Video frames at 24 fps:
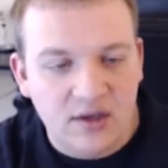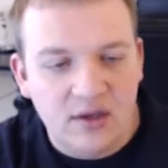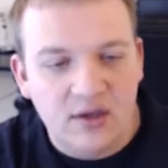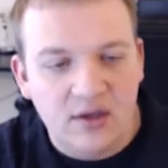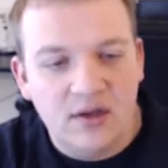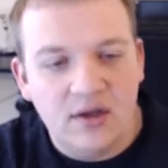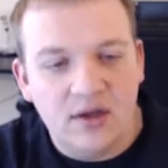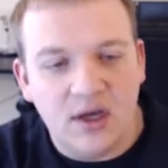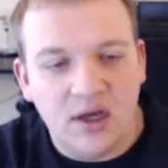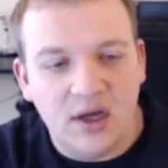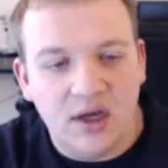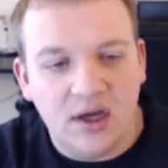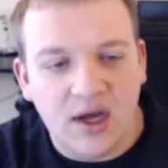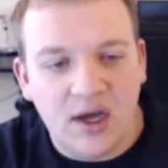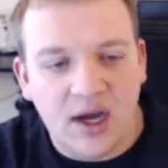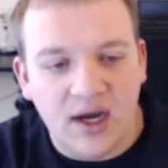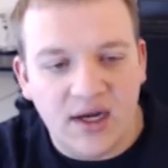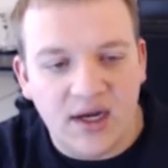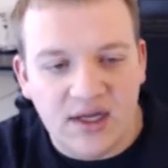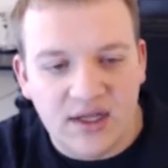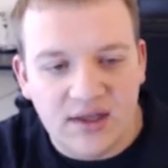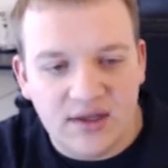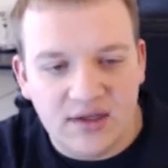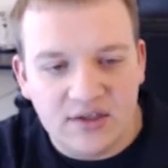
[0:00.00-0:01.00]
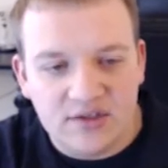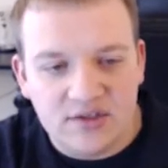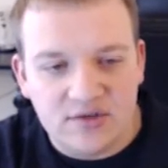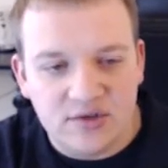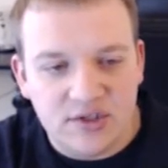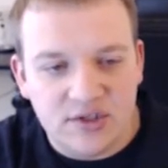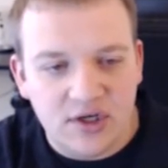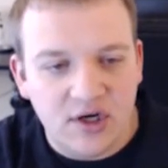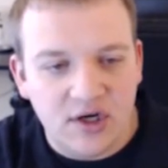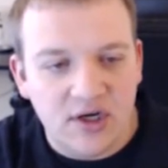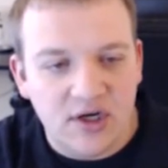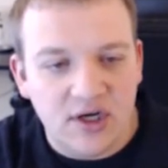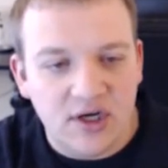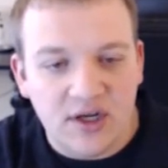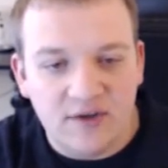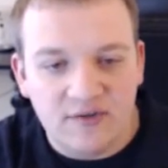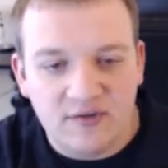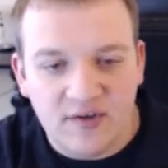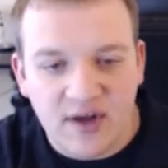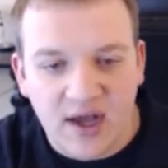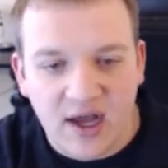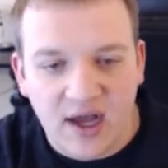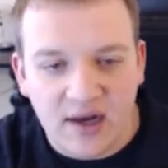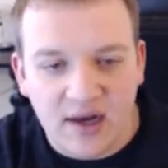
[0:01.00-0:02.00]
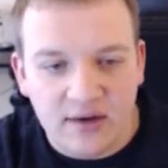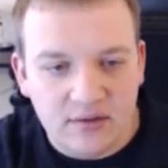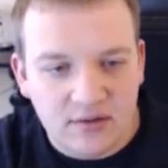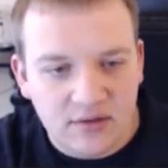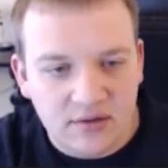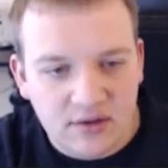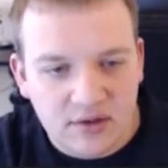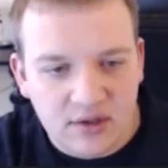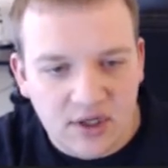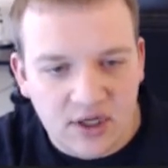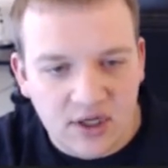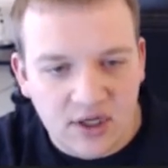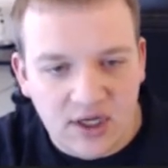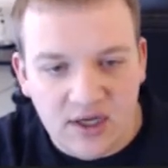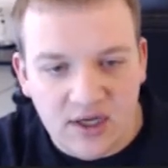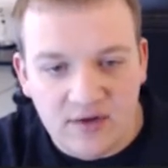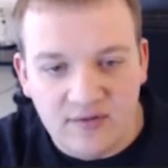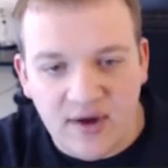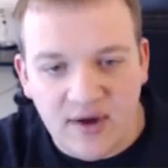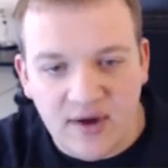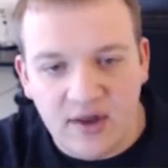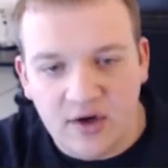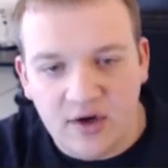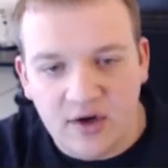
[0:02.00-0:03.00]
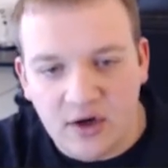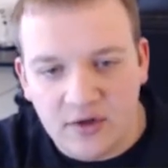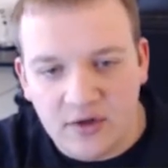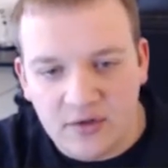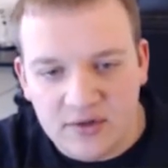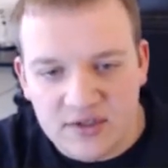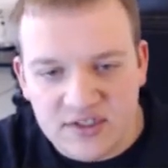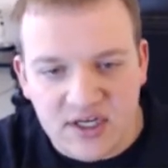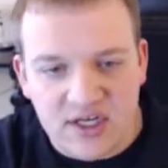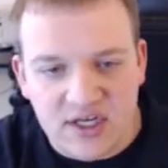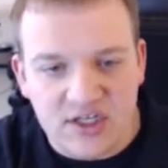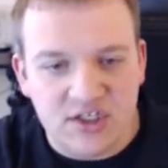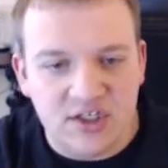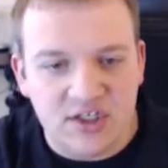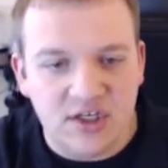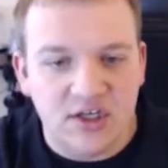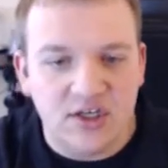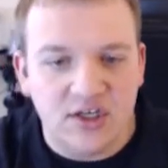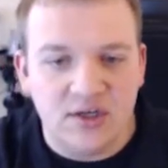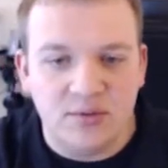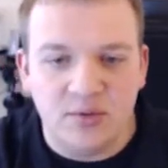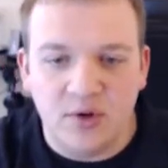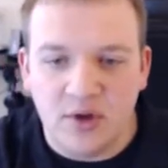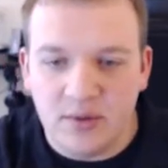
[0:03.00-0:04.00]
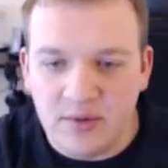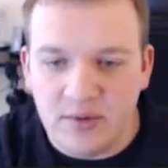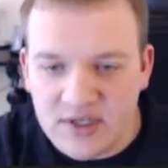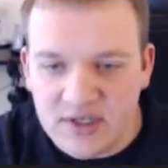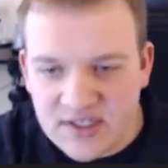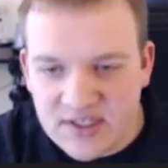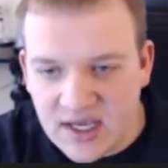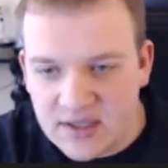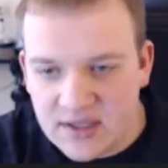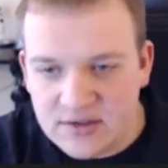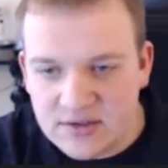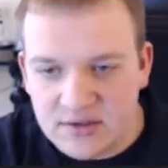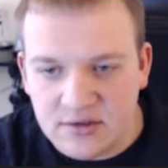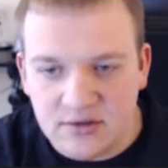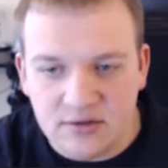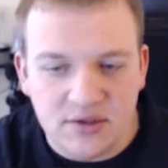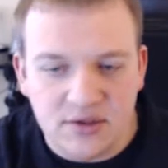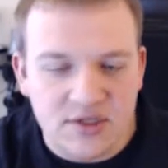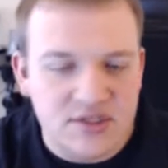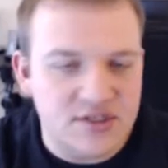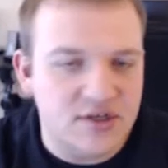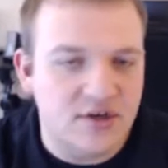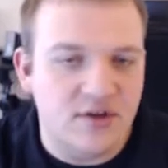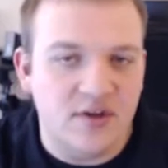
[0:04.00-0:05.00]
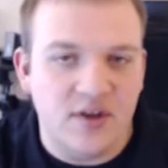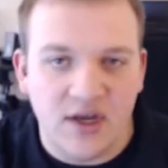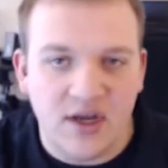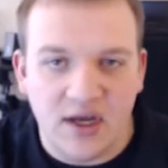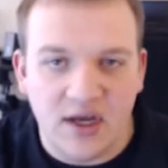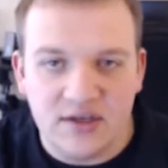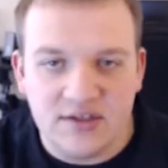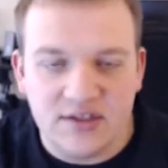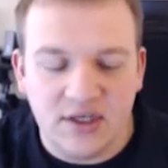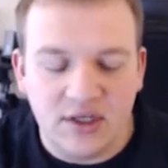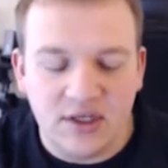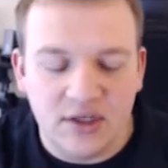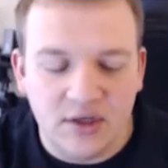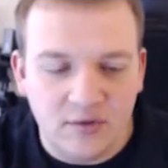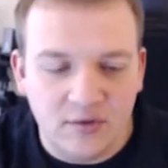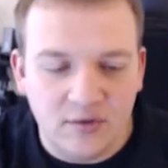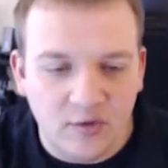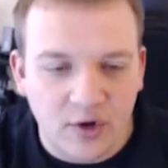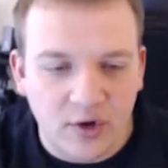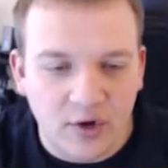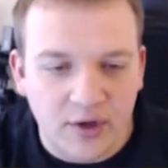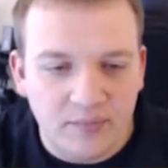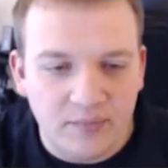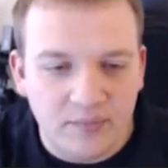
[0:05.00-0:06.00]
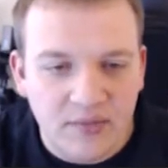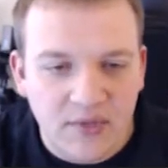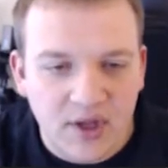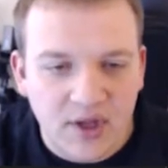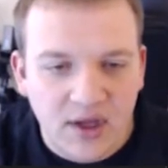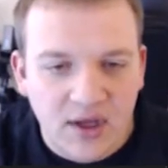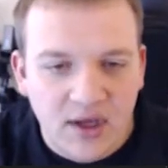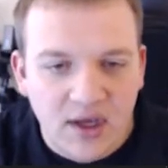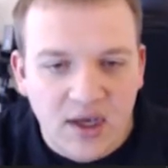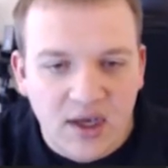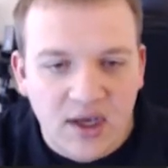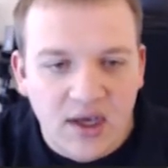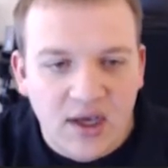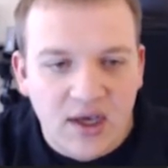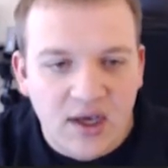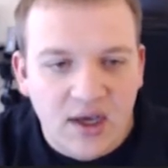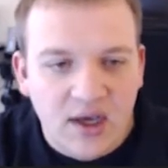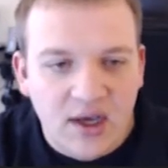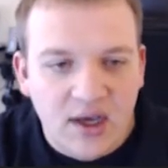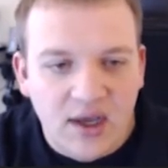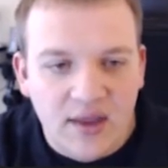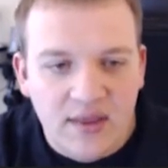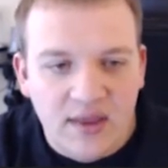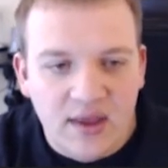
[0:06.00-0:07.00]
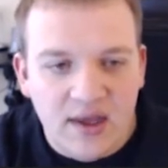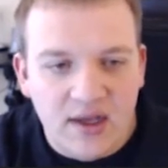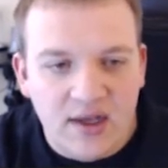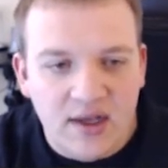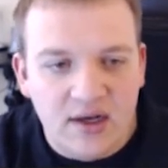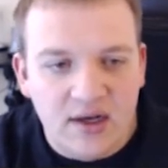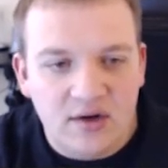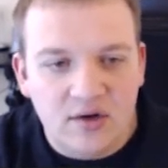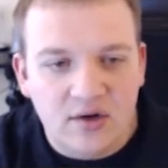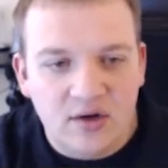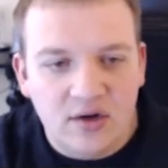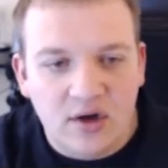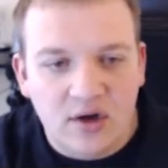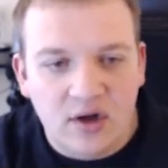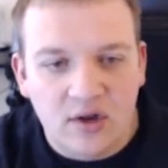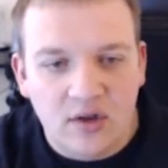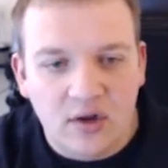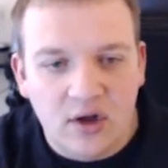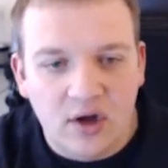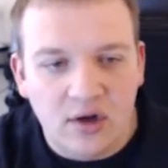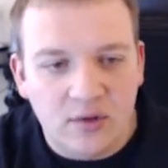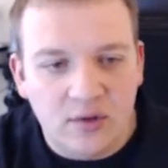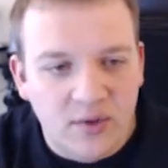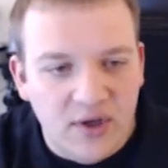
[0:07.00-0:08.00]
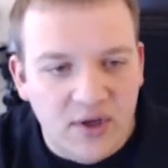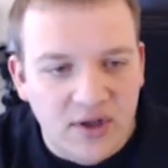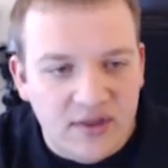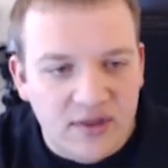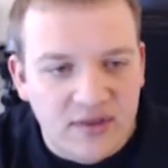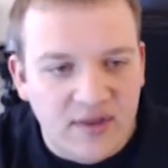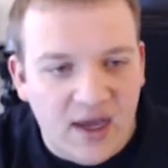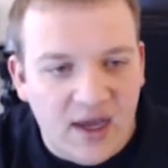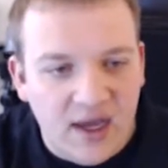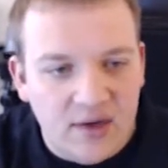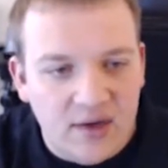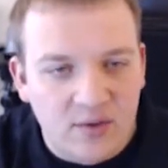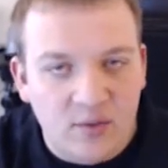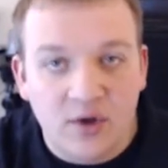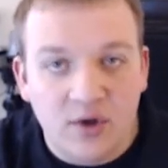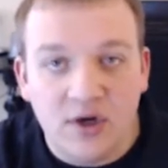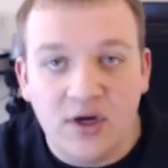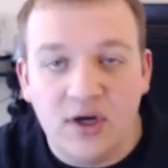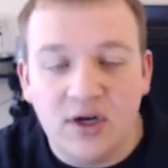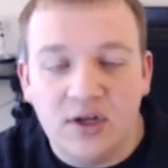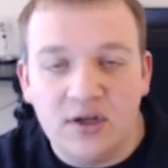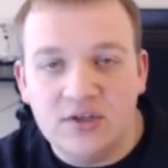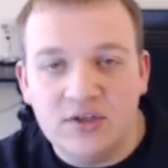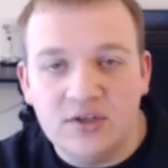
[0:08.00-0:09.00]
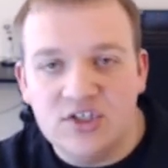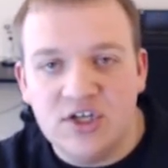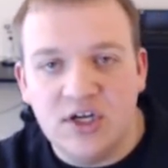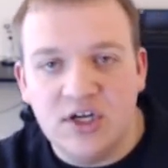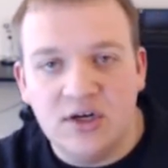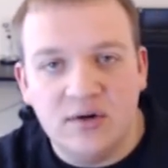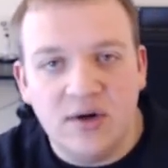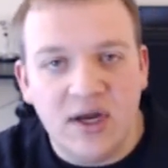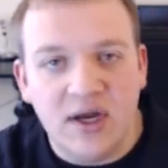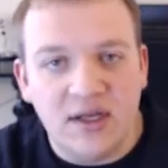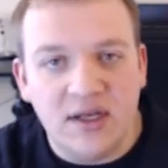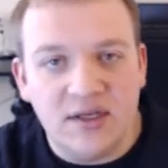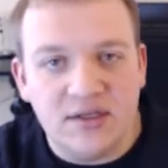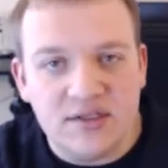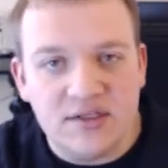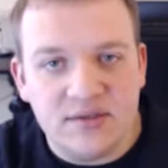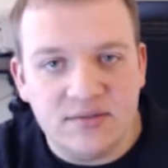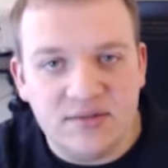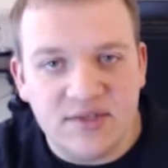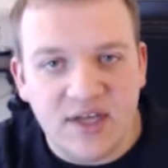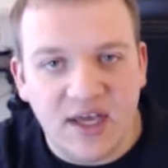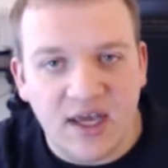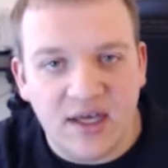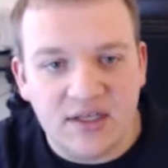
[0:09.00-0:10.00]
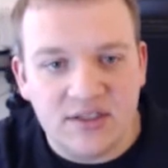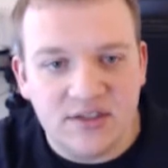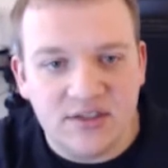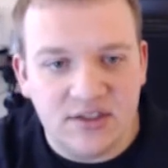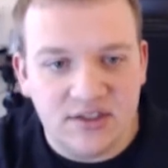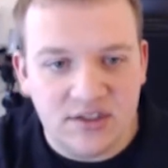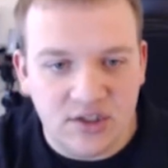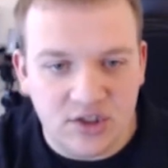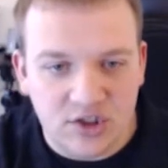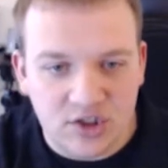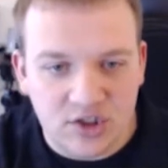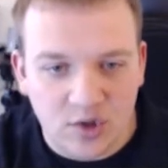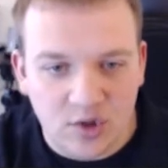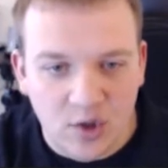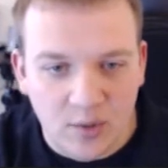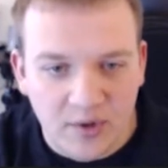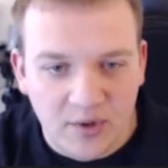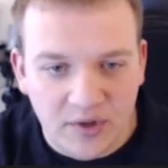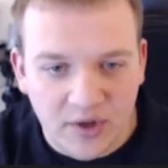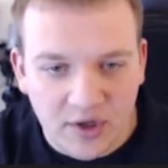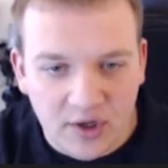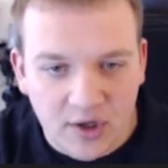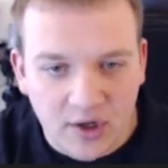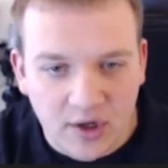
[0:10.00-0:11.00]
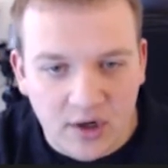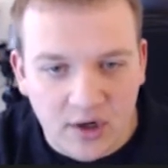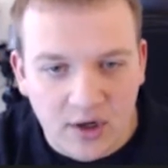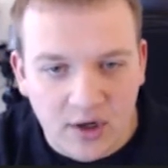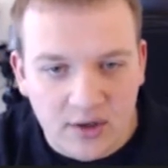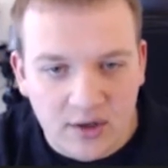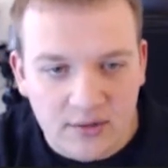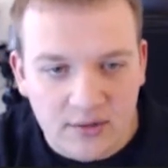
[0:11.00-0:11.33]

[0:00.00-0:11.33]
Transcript: ID that's returned, and if not, invalid authorization, deployment is canceled. Is there anything else I can do for you? And then along with that, we're going to generate some text that's going to show up on the card.